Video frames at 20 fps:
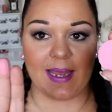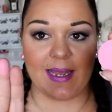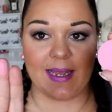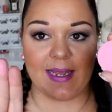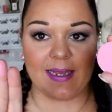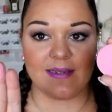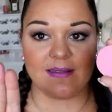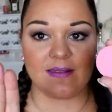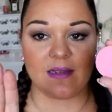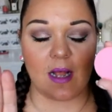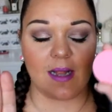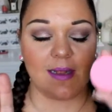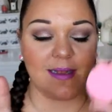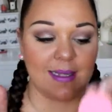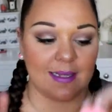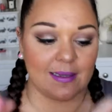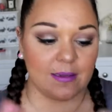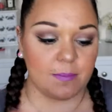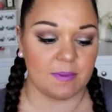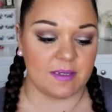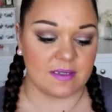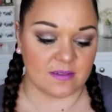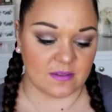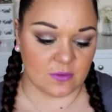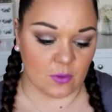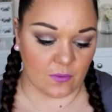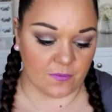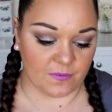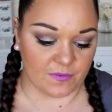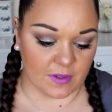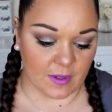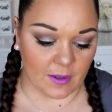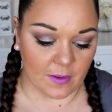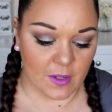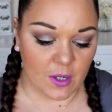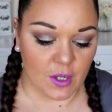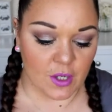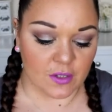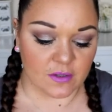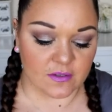It is a little bit
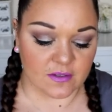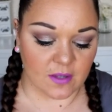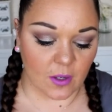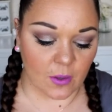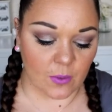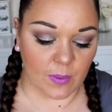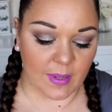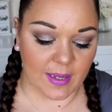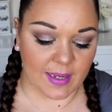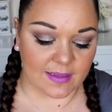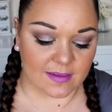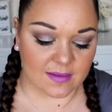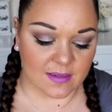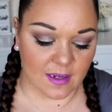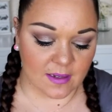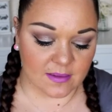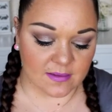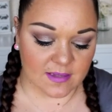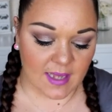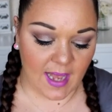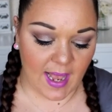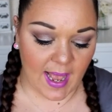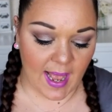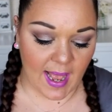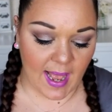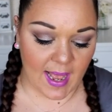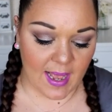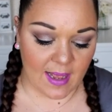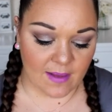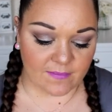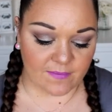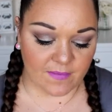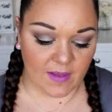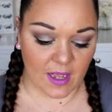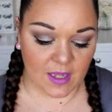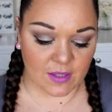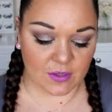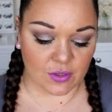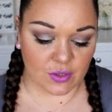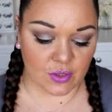softer, so it does have
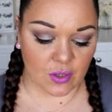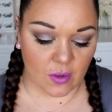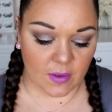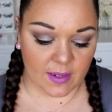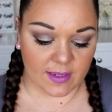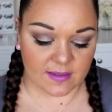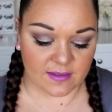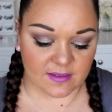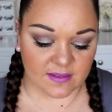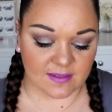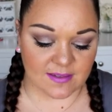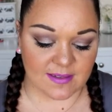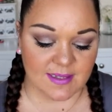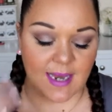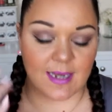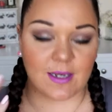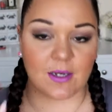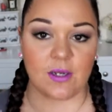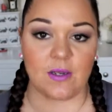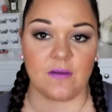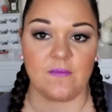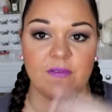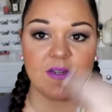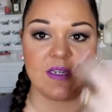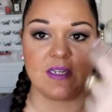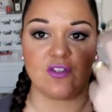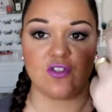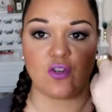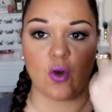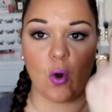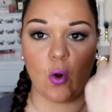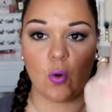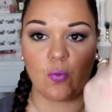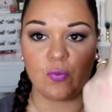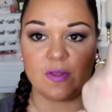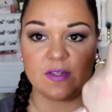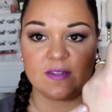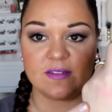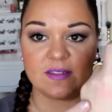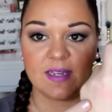a nice delicate finish
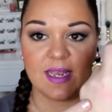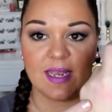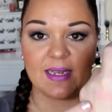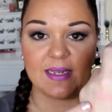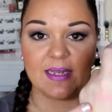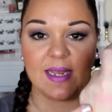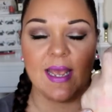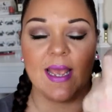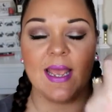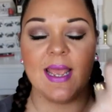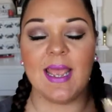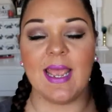on the skin.